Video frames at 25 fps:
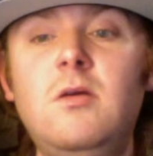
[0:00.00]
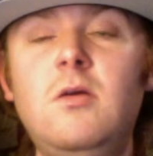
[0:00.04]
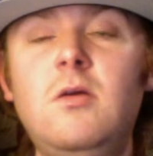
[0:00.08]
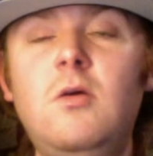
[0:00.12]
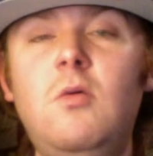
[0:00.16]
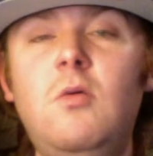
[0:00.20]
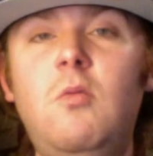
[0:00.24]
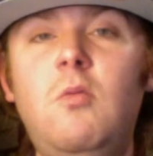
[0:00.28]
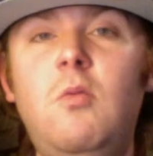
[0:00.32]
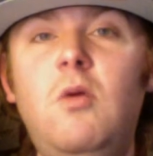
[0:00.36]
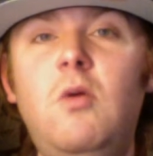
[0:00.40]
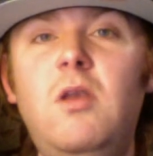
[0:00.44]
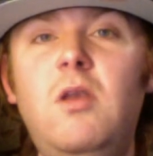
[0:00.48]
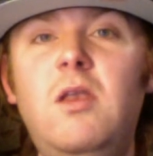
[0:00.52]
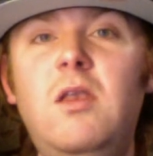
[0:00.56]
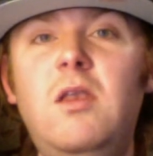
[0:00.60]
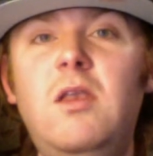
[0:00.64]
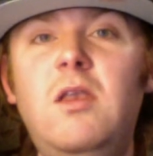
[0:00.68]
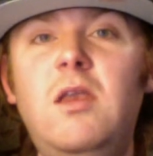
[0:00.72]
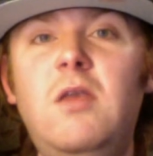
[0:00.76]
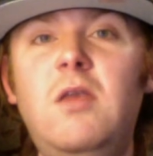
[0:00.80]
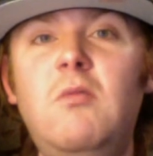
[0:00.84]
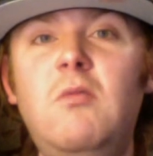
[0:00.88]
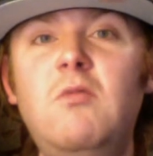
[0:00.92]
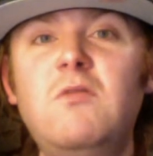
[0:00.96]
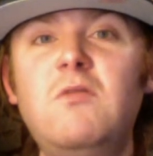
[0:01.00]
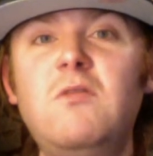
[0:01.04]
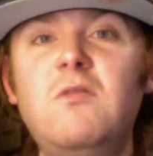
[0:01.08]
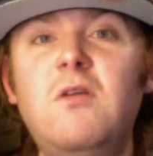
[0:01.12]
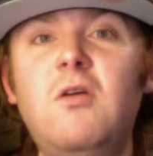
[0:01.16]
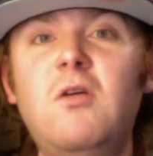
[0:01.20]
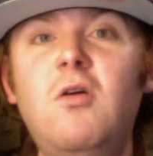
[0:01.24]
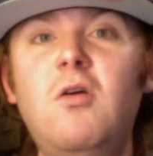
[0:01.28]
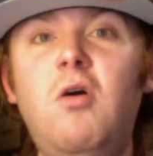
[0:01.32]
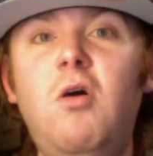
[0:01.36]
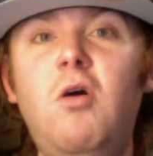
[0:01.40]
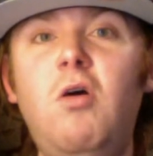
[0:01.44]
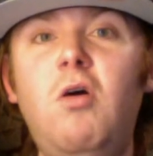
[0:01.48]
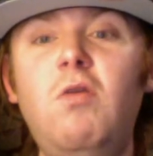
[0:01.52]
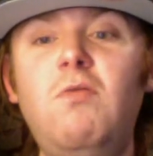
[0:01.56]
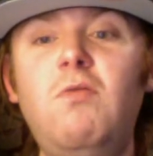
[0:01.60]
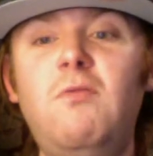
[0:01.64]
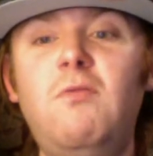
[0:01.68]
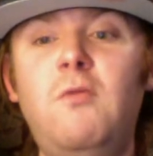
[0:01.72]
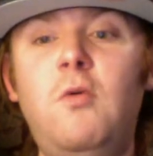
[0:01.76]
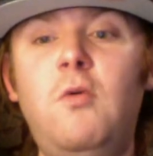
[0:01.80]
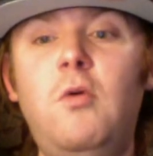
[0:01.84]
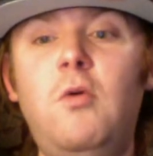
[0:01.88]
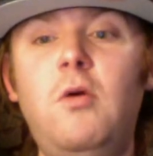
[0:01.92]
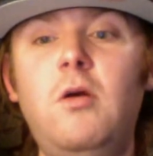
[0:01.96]
What he did was uncalled
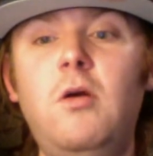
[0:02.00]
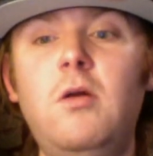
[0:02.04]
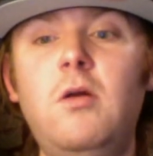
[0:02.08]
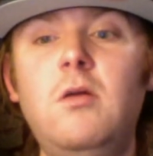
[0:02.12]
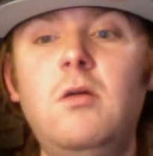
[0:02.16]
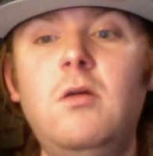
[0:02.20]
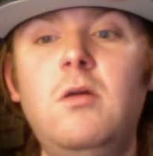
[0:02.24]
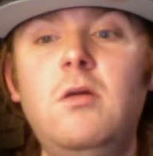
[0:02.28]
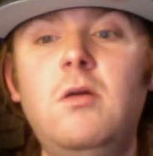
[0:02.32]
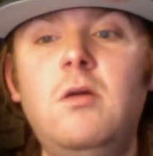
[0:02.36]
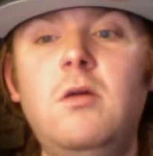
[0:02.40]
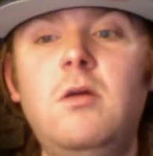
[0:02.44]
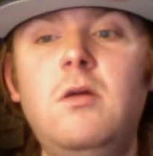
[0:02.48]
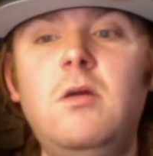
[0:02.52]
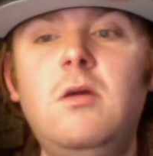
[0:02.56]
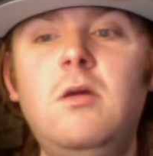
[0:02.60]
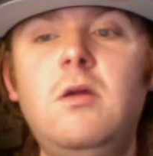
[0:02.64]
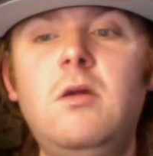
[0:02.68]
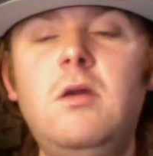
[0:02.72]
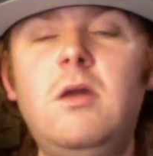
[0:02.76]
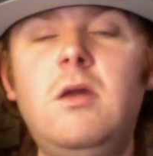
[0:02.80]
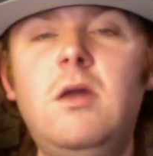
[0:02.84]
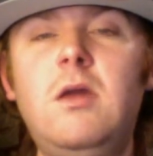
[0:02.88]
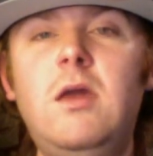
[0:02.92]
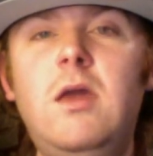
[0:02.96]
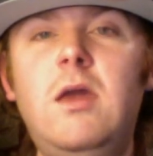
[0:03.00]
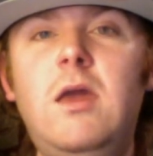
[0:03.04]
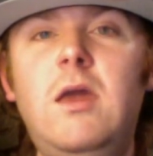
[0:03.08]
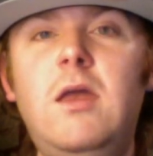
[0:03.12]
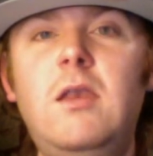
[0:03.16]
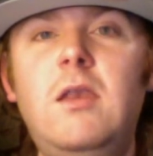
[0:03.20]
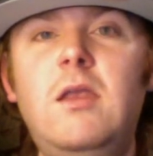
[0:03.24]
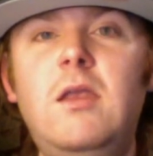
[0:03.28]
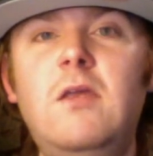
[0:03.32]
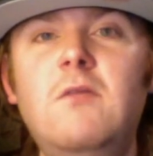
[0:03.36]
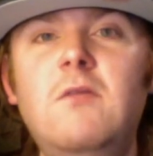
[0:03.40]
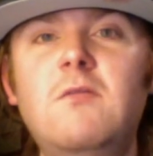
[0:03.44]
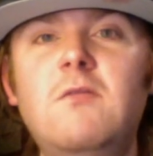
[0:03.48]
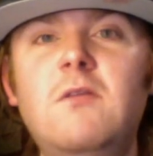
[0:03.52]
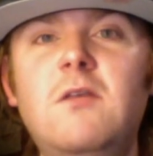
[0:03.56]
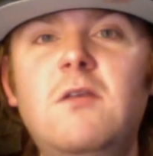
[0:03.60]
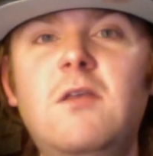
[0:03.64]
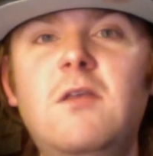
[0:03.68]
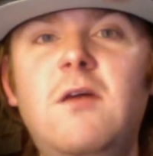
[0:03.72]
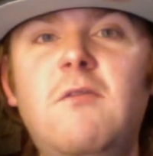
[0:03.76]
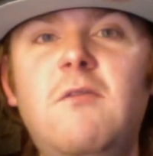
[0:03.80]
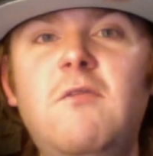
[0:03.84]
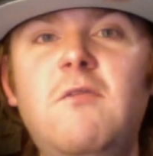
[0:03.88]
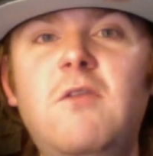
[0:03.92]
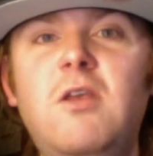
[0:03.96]
for and is the
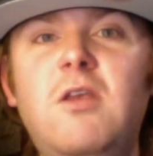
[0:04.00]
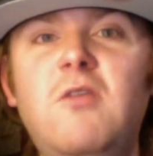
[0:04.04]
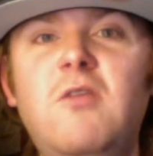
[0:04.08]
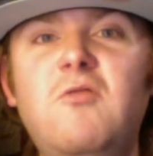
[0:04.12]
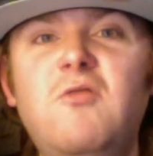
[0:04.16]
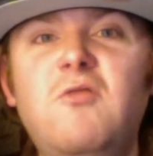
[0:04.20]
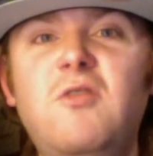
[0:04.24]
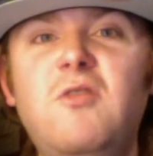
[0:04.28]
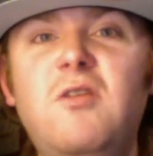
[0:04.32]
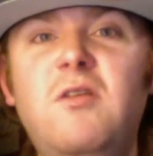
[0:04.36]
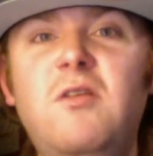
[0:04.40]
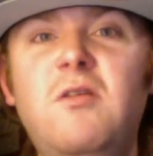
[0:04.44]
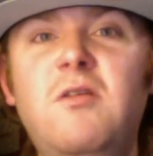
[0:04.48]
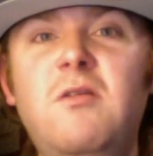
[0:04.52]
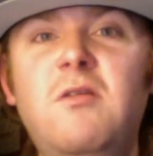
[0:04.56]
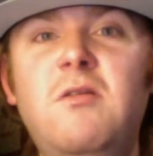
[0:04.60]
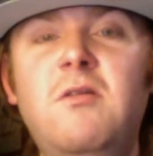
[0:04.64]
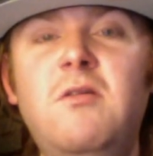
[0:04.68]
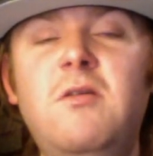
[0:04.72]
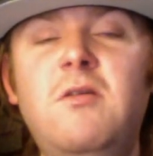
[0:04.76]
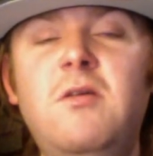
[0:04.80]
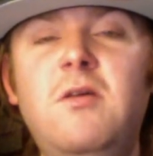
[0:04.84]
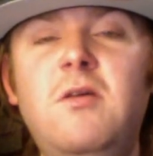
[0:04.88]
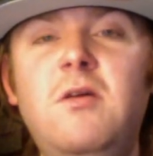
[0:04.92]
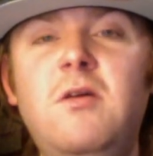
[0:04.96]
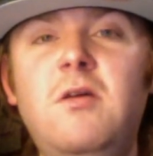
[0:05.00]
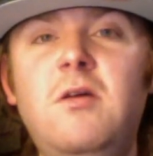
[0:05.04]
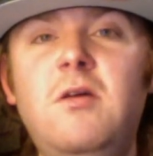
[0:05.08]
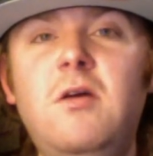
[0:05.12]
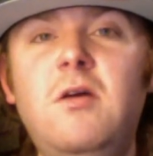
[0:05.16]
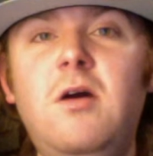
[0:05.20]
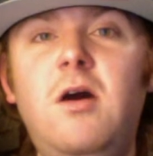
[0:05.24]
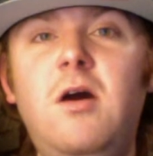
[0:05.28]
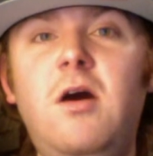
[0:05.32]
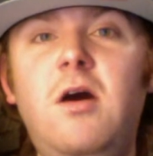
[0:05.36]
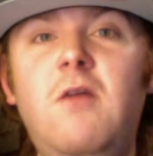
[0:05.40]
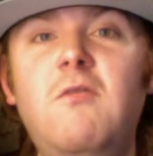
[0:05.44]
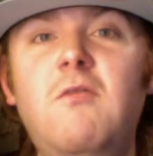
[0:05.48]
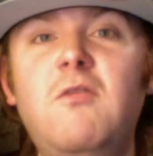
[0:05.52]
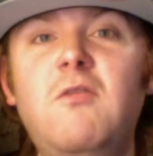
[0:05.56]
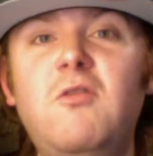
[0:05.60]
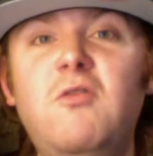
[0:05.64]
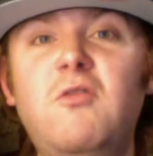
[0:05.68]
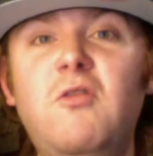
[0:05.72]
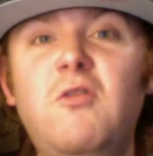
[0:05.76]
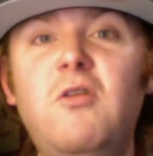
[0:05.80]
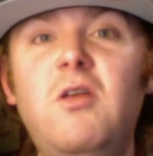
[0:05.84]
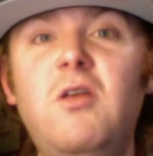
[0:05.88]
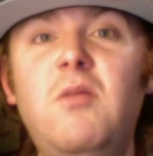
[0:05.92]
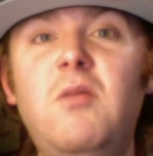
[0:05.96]
definition of a
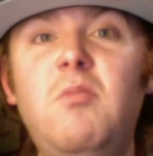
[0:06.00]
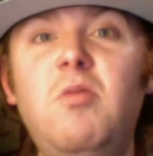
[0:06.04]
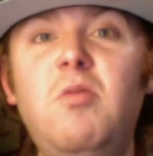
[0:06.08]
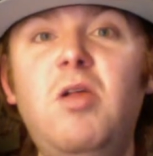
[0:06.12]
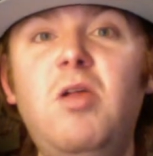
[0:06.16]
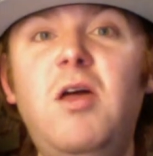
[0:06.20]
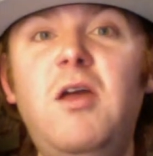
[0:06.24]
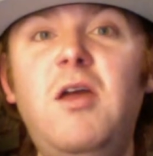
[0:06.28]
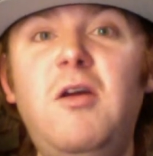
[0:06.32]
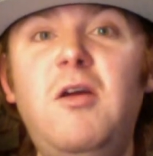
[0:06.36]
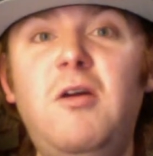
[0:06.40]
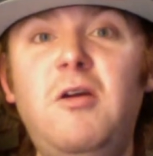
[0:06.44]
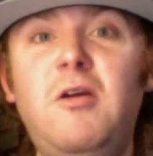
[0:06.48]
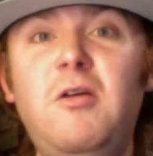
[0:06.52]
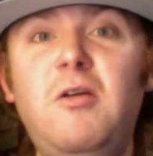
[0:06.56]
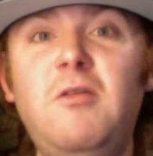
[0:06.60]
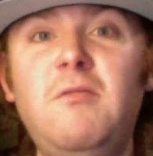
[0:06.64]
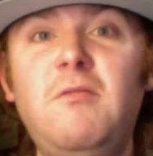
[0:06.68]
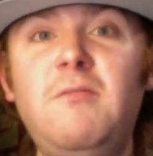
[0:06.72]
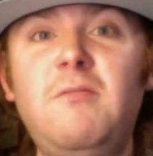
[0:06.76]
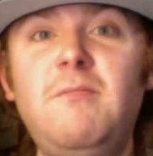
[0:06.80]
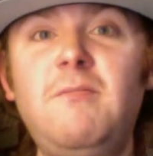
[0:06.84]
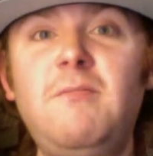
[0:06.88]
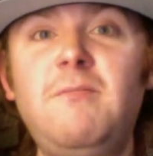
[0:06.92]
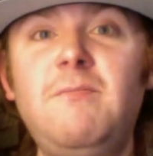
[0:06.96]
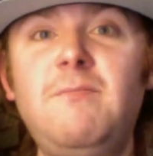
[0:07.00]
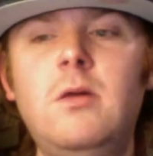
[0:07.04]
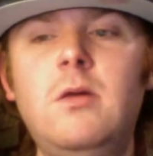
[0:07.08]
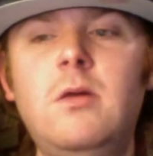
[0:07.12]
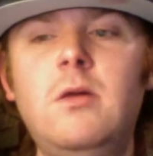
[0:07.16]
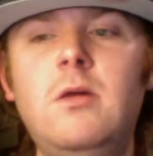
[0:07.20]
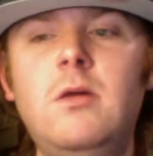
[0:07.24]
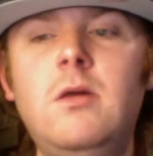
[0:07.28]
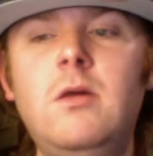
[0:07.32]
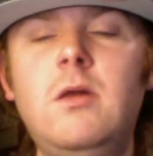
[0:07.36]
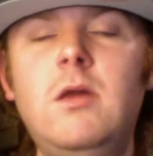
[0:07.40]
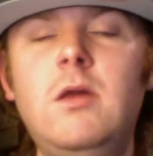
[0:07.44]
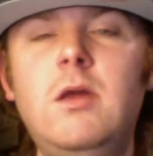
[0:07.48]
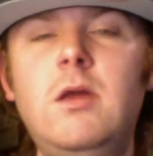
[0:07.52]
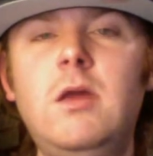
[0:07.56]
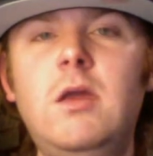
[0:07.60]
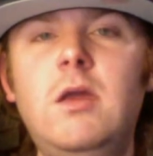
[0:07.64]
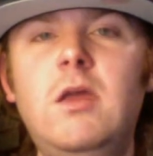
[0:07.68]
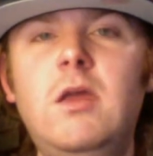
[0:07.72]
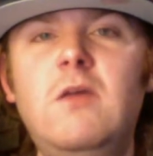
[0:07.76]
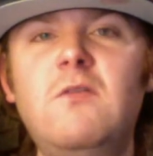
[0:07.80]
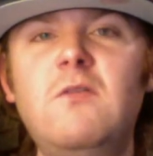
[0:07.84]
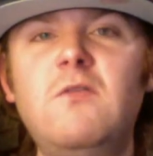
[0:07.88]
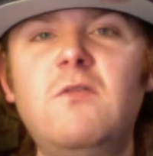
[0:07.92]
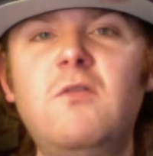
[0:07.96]
dirty player.
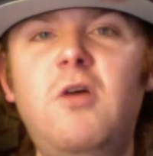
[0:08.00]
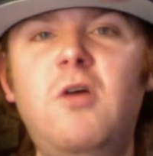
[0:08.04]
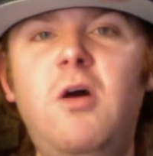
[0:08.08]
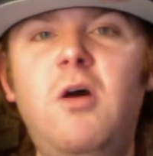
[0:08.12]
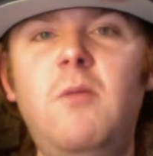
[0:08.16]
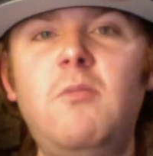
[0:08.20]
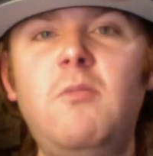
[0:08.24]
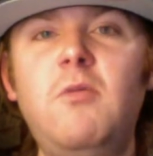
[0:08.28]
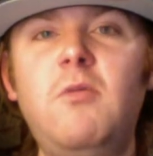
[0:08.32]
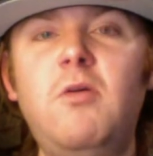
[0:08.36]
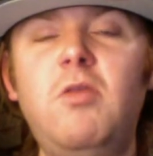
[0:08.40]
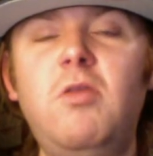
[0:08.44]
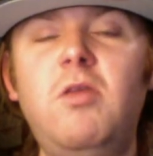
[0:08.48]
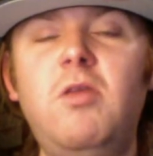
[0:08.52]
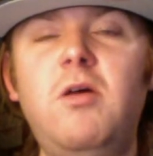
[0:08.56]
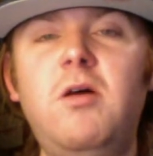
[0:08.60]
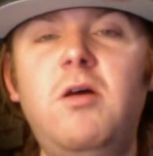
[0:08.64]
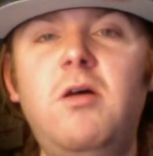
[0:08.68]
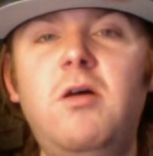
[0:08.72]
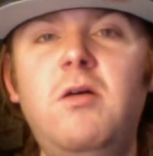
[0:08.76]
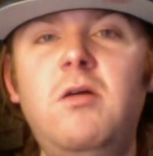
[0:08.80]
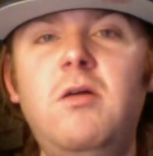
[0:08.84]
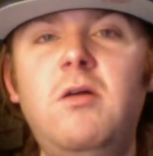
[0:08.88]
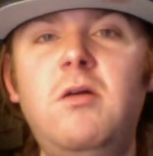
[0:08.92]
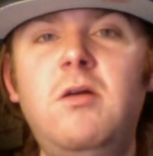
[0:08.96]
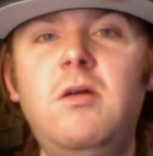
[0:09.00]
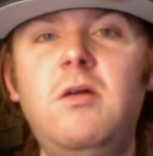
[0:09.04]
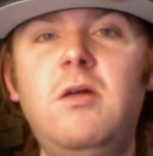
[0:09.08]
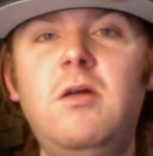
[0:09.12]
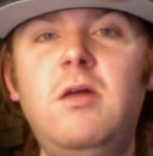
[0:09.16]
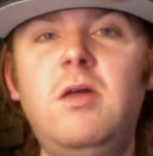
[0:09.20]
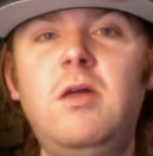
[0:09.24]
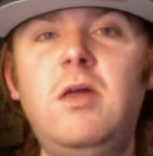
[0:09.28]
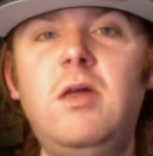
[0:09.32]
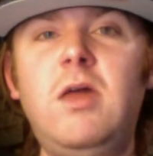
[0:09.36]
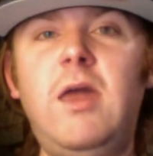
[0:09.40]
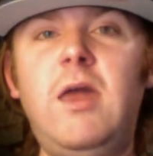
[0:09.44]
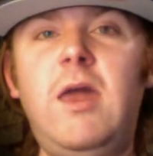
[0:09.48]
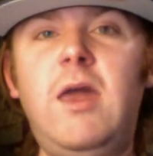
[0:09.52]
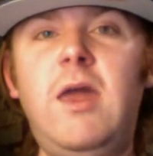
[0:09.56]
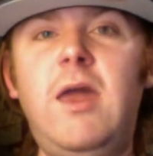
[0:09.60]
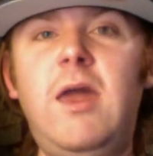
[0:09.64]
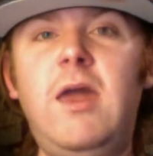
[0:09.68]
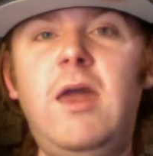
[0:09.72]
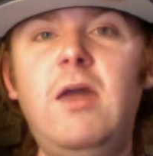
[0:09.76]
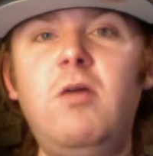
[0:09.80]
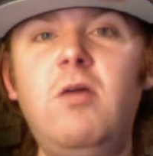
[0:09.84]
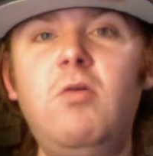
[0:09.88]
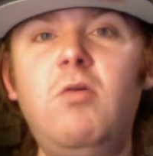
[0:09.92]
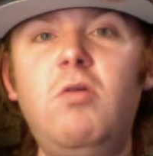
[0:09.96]
He stomped on the
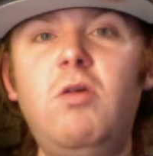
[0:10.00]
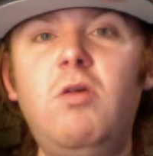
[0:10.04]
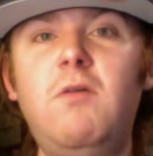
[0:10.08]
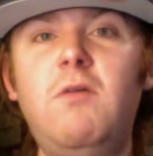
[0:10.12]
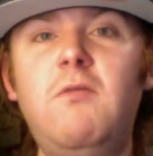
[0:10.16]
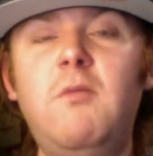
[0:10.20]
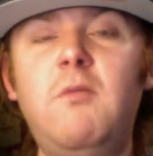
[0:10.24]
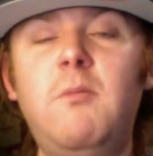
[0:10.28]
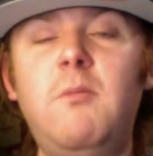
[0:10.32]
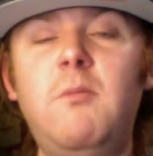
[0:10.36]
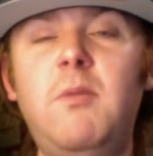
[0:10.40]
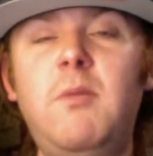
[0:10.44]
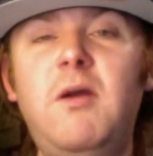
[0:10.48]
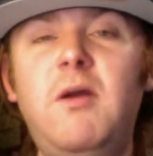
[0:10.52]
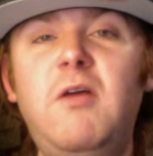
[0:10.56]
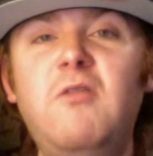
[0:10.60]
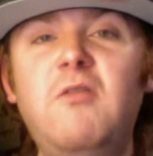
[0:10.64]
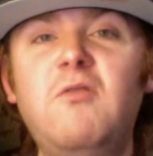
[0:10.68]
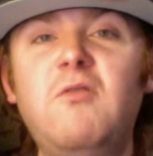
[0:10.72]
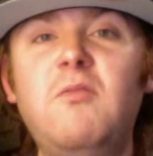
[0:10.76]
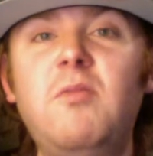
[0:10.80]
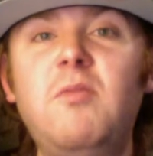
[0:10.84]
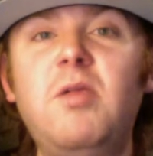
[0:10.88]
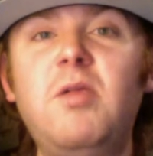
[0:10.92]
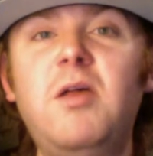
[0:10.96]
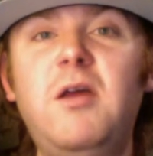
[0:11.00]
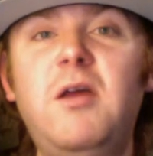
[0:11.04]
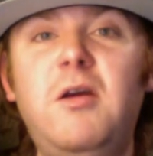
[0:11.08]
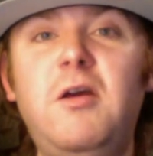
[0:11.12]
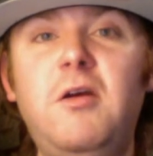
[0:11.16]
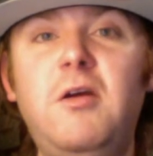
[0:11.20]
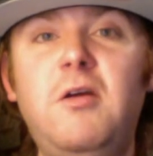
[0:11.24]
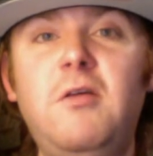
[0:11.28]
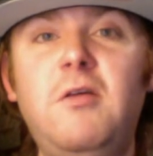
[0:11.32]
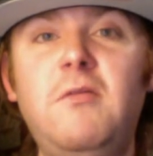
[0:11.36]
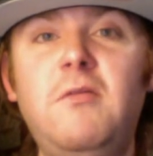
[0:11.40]
ankle of a Bears player.